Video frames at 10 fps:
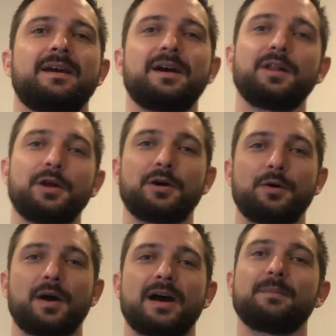
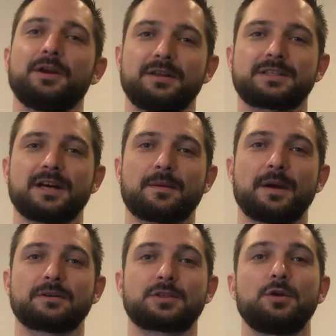Hello, I'm here to talk
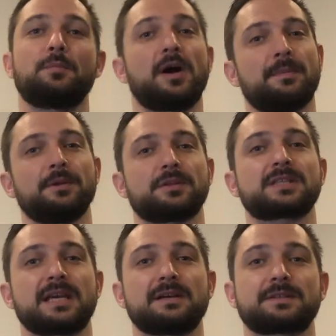about two popular
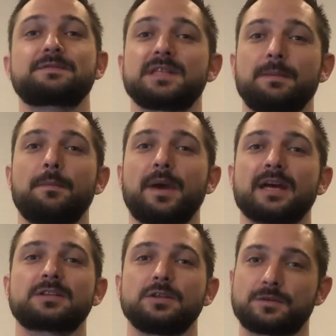styles of sleeping
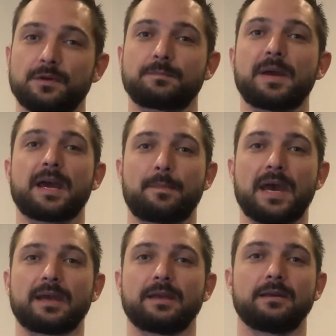bags used for
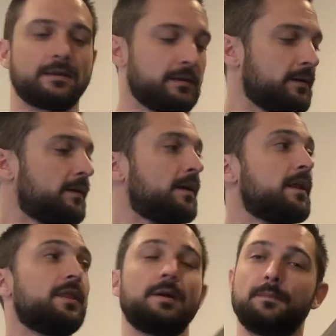backpacking.
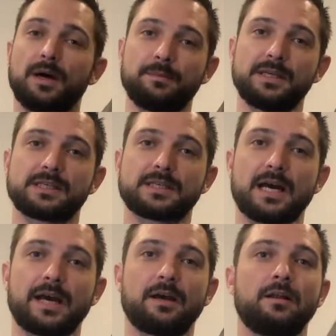The mummy
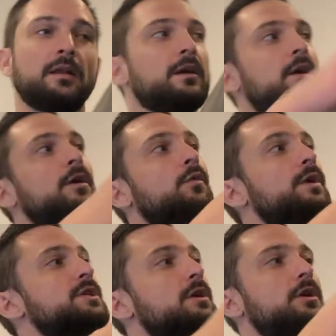style,
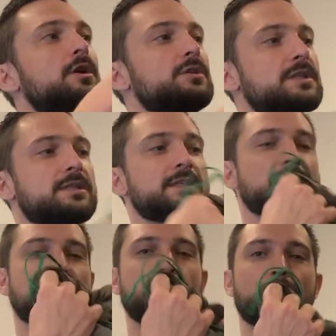which encloses the
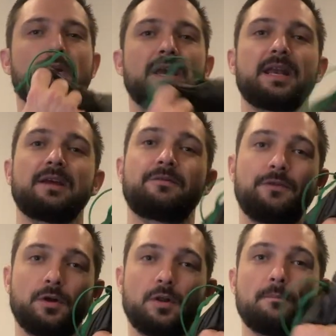sleeper in a
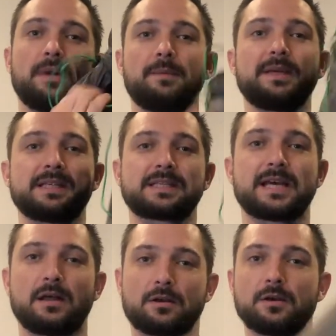full mummy
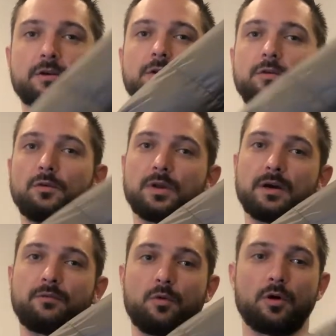style cocoon
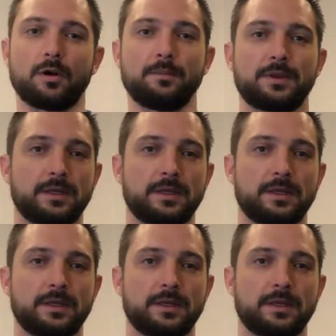of warmth,